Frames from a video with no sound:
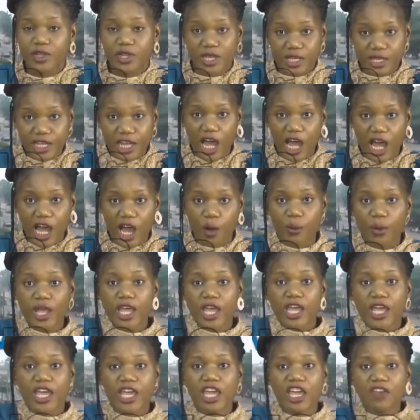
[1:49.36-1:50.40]
Now,
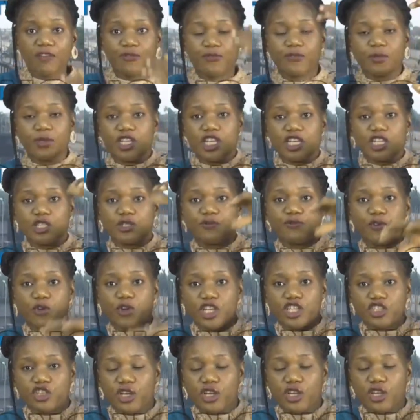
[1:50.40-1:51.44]
if these
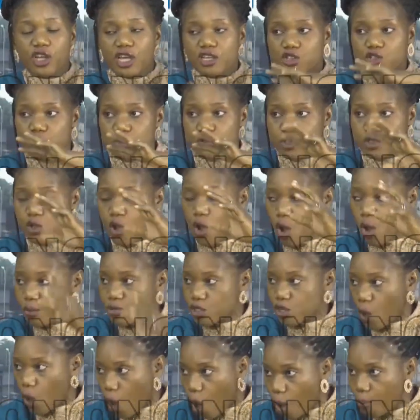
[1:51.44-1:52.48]
vocational schools comes
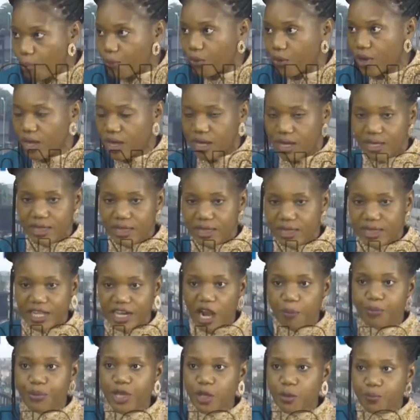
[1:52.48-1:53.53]
up, there
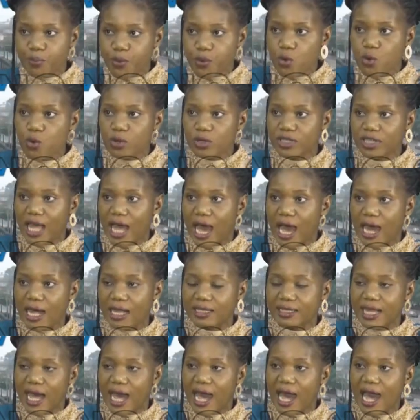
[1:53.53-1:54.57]
are people
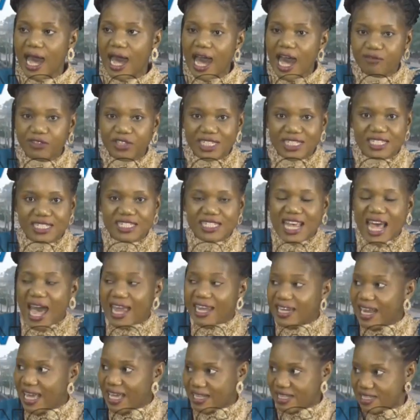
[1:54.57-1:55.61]
that have the
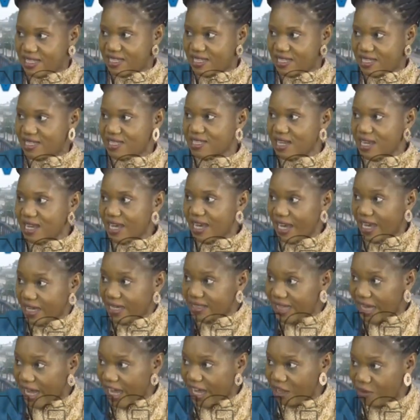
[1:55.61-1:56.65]
talents in
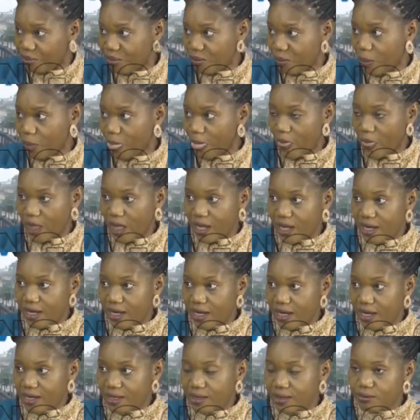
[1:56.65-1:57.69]
them.
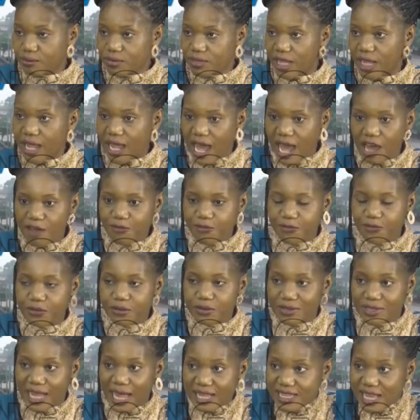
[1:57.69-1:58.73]
They have
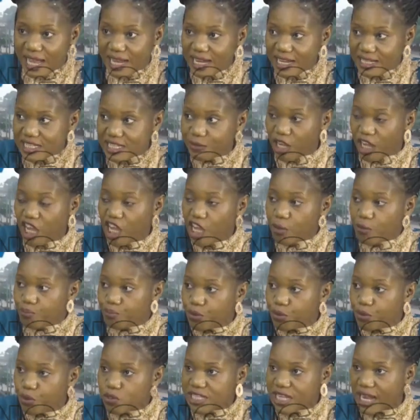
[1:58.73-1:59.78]
that talent,
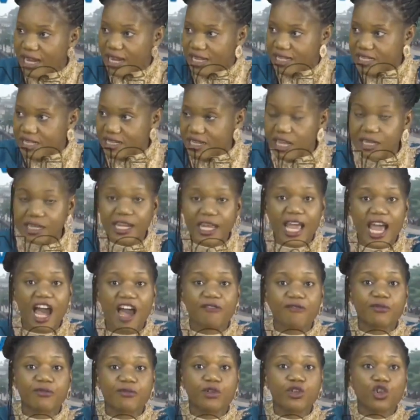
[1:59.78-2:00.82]
inbuilt talent in them. They
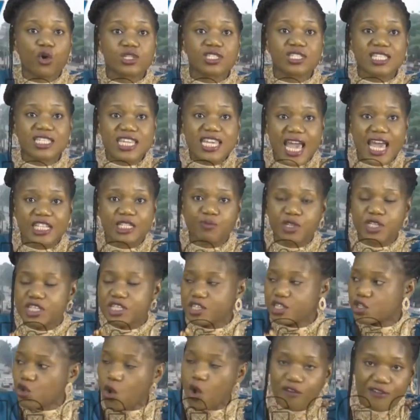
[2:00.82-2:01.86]
have not yet been
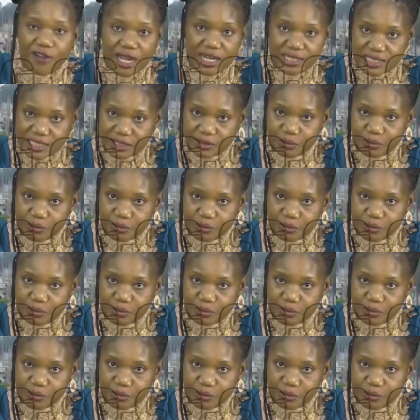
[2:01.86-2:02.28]
discovered.